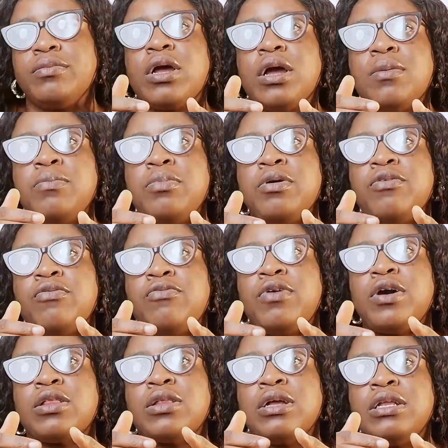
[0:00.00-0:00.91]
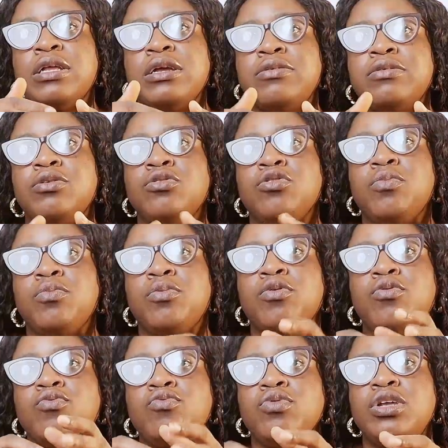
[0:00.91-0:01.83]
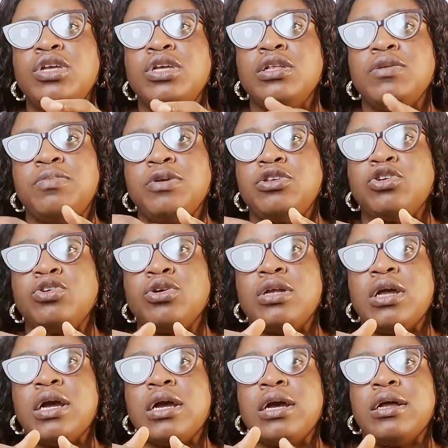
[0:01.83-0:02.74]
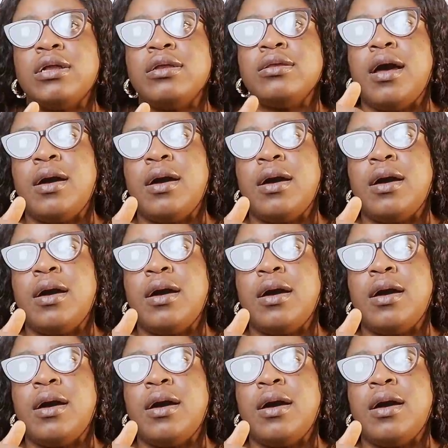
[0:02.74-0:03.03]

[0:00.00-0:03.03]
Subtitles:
it can be a fact and the ground upon which the petitioner can